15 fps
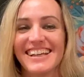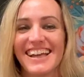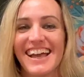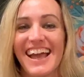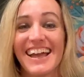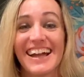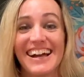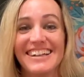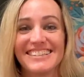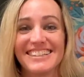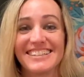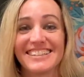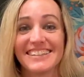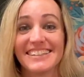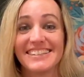Hey guys,
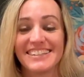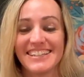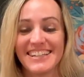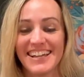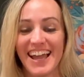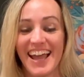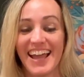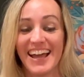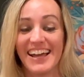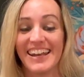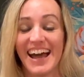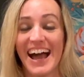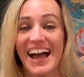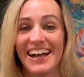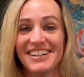it's Lindsay and
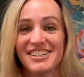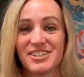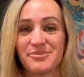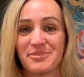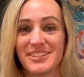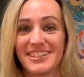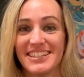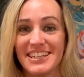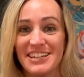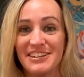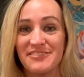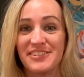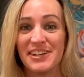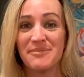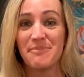I just
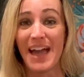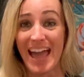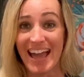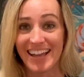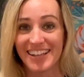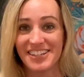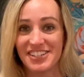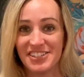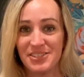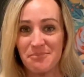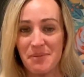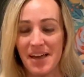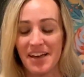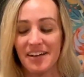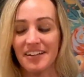received a package in the
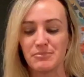mail.